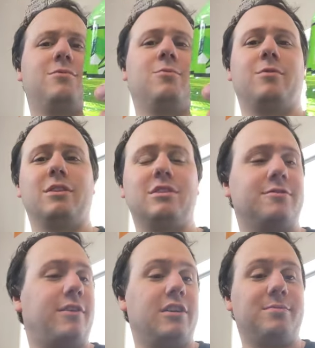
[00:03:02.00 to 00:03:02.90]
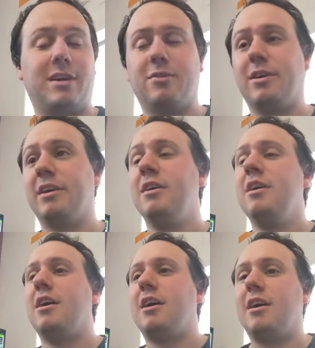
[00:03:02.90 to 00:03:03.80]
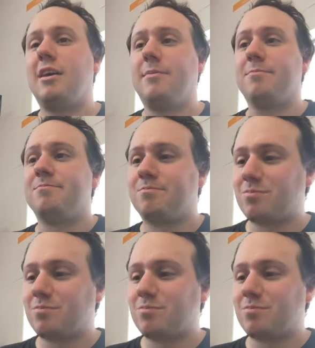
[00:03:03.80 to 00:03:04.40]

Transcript: which is false, by the way. Um,